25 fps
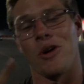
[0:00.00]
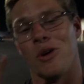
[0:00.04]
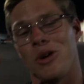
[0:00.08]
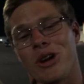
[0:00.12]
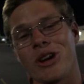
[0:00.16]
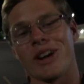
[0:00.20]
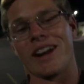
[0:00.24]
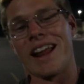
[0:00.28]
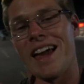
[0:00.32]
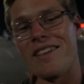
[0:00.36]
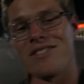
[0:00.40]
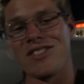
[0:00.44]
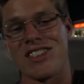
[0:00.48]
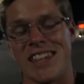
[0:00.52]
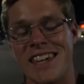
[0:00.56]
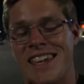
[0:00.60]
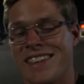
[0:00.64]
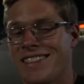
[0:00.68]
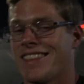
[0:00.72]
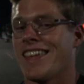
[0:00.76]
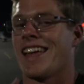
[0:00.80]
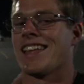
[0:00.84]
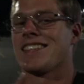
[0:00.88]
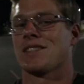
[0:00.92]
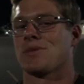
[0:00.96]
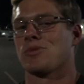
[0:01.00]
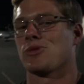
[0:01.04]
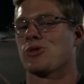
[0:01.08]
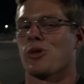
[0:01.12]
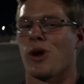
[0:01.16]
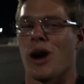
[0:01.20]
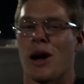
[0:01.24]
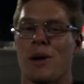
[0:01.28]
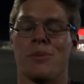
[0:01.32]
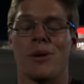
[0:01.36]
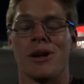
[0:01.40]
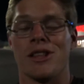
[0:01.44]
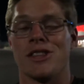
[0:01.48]
you're gonna have to hit that
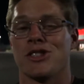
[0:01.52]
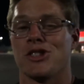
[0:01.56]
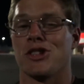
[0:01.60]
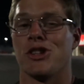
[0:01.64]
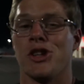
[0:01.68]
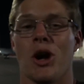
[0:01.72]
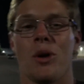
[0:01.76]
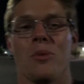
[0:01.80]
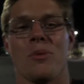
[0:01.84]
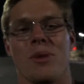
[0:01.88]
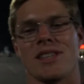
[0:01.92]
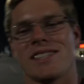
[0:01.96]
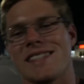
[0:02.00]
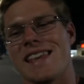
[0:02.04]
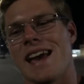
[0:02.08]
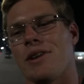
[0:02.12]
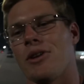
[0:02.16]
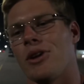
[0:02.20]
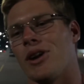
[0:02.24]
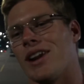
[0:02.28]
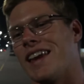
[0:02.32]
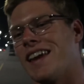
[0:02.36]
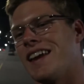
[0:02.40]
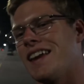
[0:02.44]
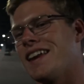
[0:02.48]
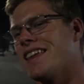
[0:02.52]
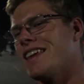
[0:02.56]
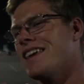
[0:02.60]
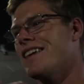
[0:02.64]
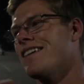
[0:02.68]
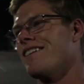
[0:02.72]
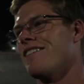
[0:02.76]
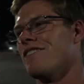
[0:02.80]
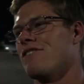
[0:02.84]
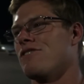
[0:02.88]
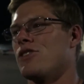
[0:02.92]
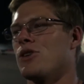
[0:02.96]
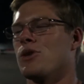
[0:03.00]
subscribe button so you don't miss out on any
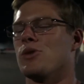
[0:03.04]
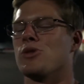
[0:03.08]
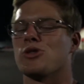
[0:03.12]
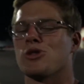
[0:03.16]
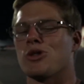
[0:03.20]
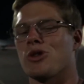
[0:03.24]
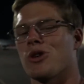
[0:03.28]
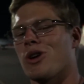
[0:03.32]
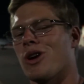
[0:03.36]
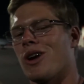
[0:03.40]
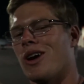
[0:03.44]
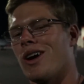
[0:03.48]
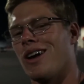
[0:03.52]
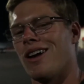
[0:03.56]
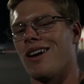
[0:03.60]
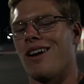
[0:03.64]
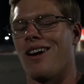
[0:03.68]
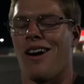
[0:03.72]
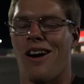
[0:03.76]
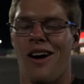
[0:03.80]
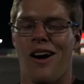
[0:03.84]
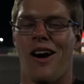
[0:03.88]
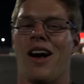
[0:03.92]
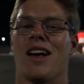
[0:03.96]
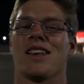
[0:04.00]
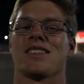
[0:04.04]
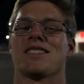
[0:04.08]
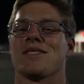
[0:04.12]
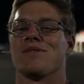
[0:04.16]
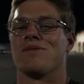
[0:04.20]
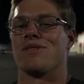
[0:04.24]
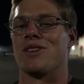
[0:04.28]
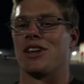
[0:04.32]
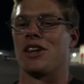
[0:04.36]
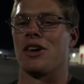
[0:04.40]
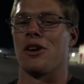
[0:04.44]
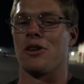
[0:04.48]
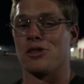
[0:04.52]
future awesome
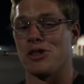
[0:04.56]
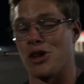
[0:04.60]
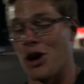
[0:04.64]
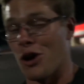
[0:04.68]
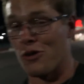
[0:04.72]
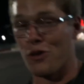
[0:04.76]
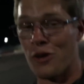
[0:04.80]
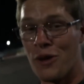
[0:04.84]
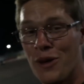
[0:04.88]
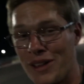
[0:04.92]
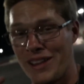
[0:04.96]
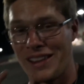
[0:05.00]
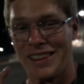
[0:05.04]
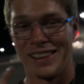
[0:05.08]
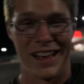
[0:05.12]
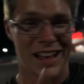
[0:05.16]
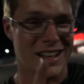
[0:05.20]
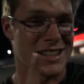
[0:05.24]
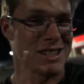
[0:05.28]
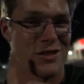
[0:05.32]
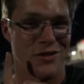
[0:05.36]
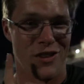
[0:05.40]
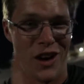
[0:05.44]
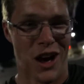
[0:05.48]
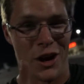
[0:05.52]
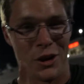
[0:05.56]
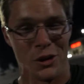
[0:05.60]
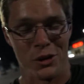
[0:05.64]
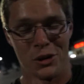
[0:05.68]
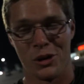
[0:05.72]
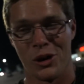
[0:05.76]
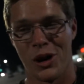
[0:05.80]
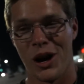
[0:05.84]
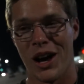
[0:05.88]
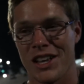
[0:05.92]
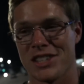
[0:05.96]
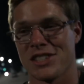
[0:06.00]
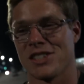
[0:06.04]
videos. Hopefully lots of
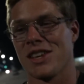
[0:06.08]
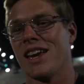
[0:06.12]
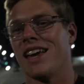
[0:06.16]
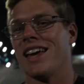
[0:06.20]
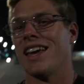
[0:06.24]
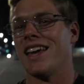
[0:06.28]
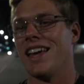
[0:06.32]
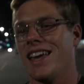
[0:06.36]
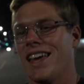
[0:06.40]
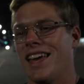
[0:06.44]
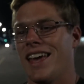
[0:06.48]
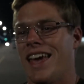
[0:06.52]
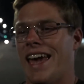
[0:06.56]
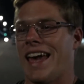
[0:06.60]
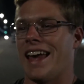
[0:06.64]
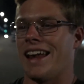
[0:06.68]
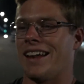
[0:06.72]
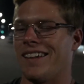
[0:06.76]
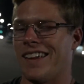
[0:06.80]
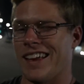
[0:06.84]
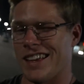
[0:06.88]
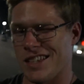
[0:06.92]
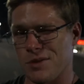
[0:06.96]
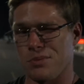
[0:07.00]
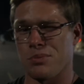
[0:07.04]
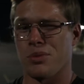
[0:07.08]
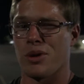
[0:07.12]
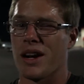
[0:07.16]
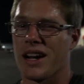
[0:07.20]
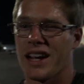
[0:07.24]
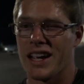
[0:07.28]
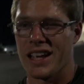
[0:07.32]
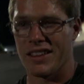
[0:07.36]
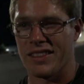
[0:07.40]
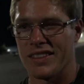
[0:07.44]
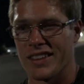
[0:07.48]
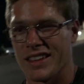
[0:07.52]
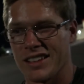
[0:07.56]
autocross and less
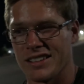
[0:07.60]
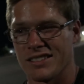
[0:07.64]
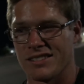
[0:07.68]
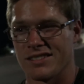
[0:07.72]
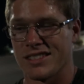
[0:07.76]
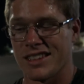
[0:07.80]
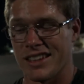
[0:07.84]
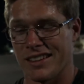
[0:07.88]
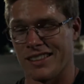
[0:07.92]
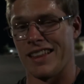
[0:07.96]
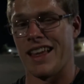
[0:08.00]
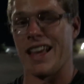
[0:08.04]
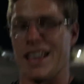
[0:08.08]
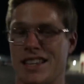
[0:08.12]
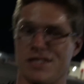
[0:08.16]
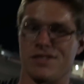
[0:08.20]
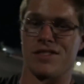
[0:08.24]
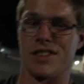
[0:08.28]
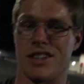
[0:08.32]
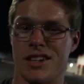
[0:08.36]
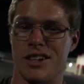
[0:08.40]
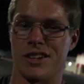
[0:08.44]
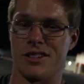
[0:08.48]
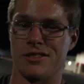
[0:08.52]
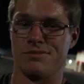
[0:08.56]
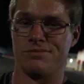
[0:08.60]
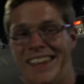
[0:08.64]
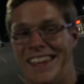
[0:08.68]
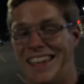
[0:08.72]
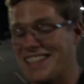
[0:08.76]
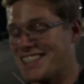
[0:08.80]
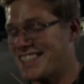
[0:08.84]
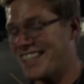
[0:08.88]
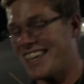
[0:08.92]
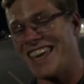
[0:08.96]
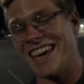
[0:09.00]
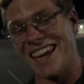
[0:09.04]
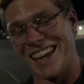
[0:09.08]
braking than the last video.
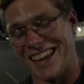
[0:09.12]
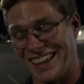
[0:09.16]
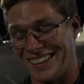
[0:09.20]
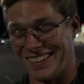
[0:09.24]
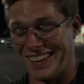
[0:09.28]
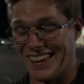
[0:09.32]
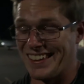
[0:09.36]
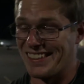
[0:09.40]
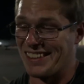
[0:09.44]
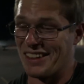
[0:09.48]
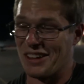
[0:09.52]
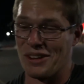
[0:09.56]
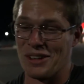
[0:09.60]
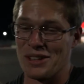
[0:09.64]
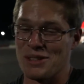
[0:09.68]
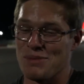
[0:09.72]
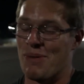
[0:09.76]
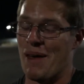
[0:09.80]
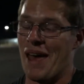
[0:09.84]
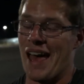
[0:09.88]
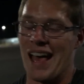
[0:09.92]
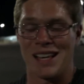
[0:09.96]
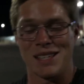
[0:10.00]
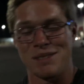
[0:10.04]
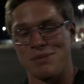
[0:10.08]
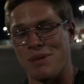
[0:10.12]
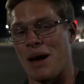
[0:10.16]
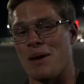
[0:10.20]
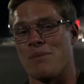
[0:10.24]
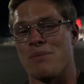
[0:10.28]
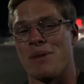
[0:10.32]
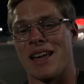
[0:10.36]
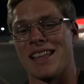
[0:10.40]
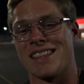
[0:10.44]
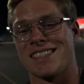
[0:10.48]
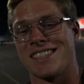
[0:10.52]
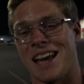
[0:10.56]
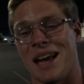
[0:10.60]
It's getting late though, it's past my
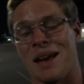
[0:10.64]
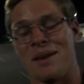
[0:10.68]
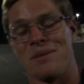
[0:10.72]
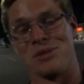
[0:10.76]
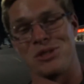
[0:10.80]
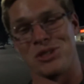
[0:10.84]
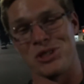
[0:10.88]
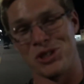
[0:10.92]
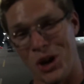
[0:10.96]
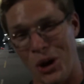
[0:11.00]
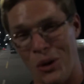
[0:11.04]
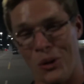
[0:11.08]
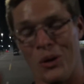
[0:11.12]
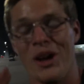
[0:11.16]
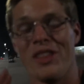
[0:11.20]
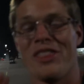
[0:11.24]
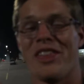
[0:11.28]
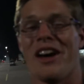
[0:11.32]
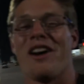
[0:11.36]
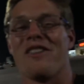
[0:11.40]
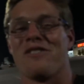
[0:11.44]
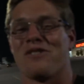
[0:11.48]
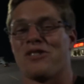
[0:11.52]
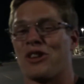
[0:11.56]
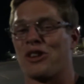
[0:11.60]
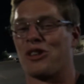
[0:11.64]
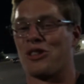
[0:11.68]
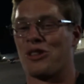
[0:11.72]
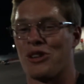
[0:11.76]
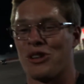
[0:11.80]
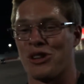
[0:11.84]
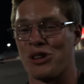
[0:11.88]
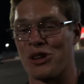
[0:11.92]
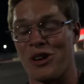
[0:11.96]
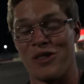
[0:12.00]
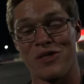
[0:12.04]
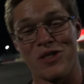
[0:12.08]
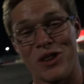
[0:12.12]
bedtime, so without further
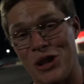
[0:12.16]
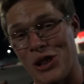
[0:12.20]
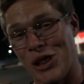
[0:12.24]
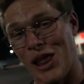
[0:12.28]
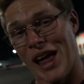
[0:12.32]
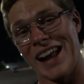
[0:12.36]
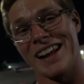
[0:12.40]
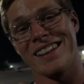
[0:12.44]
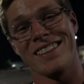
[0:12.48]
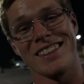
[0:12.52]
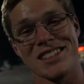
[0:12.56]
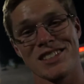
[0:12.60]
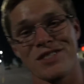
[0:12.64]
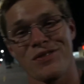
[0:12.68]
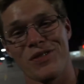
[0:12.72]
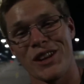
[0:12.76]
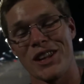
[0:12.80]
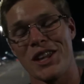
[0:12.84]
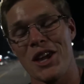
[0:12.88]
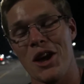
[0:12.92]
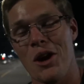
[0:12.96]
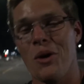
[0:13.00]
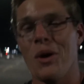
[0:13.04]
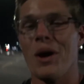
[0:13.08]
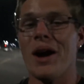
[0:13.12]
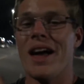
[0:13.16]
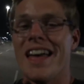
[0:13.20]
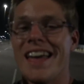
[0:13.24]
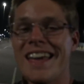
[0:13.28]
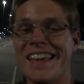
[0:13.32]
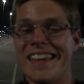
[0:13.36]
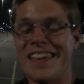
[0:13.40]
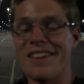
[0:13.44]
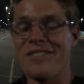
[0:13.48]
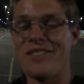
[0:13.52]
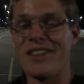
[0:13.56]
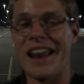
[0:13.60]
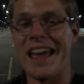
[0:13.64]
ado, if you like this video,
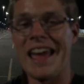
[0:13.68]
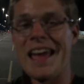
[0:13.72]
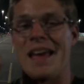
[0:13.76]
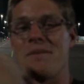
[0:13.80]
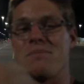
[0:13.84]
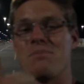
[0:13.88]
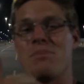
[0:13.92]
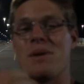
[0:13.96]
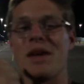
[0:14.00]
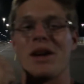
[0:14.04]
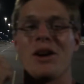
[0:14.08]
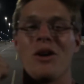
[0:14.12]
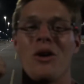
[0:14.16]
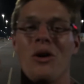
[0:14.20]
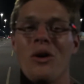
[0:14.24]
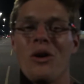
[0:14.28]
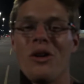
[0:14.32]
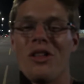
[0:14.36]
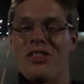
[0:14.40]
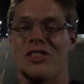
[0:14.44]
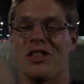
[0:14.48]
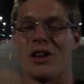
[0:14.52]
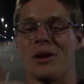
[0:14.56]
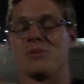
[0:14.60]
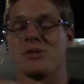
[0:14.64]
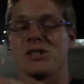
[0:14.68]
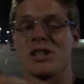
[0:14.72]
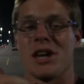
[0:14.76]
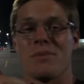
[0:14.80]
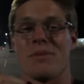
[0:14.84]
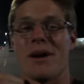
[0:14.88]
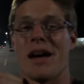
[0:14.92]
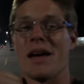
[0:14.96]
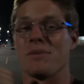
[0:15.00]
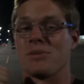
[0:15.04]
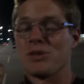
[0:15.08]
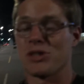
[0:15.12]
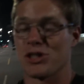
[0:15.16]
give it a big ol' thumbs up.
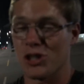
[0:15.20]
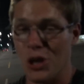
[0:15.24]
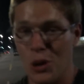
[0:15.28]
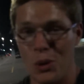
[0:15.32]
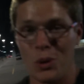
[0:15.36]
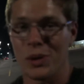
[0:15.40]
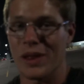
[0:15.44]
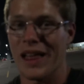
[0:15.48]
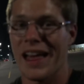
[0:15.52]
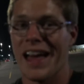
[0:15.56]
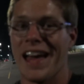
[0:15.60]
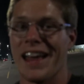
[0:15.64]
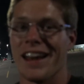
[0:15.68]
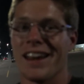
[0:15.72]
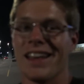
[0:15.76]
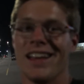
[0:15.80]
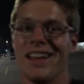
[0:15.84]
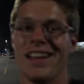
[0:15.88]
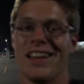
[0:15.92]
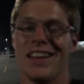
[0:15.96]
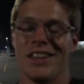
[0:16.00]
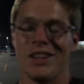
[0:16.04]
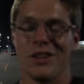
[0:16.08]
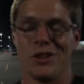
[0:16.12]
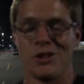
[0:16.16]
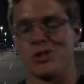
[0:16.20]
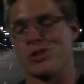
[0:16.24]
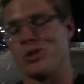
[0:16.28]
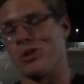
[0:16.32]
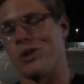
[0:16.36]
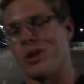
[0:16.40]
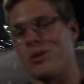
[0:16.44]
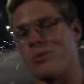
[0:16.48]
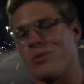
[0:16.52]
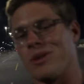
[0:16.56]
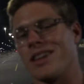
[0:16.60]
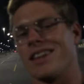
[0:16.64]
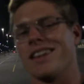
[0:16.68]
I'm so glad you
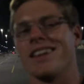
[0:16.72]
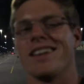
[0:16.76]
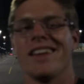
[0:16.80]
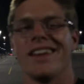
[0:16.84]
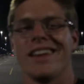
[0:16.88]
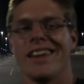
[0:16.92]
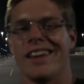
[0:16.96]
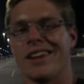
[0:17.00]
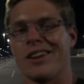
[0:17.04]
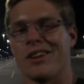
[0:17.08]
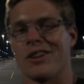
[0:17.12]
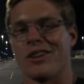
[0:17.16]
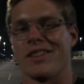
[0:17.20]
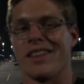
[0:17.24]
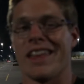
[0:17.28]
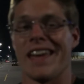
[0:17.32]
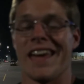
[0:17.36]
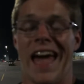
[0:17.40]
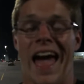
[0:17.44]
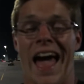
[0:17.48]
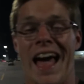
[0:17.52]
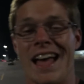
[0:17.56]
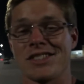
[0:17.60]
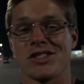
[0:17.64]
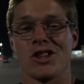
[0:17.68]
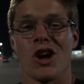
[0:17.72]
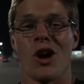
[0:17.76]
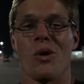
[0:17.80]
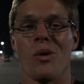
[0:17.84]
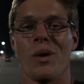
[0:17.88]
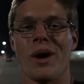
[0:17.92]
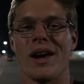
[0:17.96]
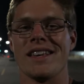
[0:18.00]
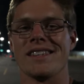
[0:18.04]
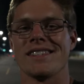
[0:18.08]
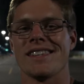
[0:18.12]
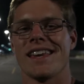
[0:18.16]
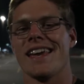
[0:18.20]
joined me here today. As
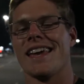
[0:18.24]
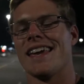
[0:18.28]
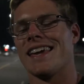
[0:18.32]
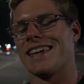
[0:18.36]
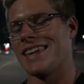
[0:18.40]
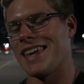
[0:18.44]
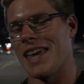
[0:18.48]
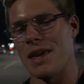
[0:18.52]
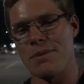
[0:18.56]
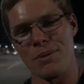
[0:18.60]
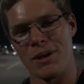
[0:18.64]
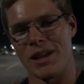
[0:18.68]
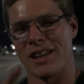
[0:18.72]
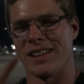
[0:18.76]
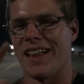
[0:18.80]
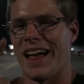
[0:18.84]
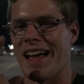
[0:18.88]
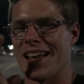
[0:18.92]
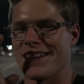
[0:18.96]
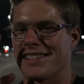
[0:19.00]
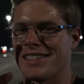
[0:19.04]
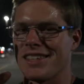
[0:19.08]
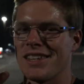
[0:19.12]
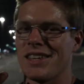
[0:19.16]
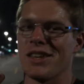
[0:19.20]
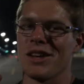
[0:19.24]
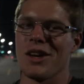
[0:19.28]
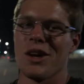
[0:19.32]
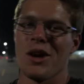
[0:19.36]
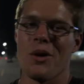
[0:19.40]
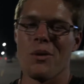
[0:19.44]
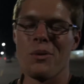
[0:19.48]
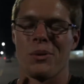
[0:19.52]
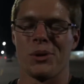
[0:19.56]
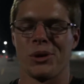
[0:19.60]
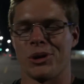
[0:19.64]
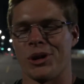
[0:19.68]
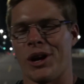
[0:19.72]
always, keep it classy
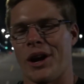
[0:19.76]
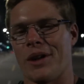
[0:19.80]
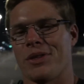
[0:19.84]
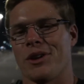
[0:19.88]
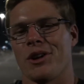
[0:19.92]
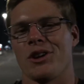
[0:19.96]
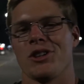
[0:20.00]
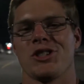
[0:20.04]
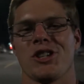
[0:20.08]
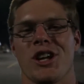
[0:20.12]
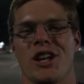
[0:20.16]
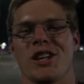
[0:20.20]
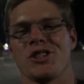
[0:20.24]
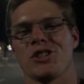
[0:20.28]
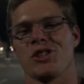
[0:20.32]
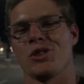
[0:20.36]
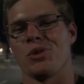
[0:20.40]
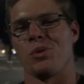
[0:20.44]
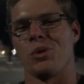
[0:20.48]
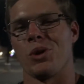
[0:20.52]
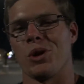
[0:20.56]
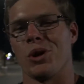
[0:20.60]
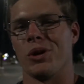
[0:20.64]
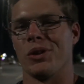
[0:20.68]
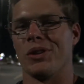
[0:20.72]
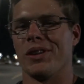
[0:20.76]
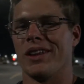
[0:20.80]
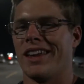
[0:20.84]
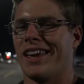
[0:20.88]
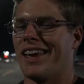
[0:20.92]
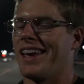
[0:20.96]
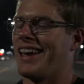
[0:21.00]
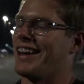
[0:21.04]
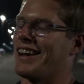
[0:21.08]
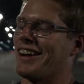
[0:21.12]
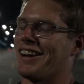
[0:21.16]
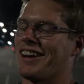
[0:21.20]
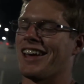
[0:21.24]
when you're out there changing the world,
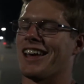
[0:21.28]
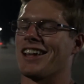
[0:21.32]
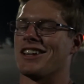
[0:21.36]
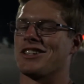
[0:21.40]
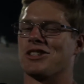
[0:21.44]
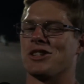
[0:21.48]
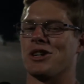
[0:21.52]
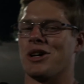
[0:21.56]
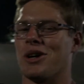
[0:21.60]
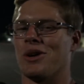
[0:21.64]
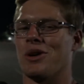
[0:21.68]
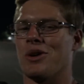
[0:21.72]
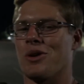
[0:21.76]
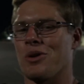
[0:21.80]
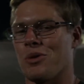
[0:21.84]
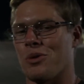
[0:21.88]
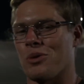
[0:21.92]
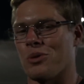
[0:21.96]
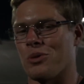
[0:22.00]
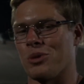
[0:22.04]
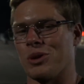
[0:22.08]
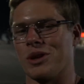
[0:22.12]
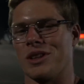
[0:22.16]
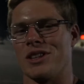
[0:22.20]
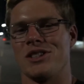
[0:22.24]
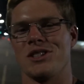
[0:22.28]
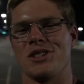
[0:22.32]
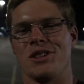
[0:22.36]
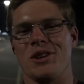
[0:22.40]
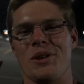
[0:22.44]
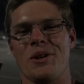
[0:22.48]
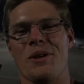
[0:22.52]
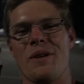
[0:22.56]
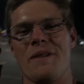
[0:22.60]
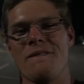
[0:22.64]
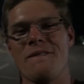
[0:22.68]
and I'll catch y'all really soon.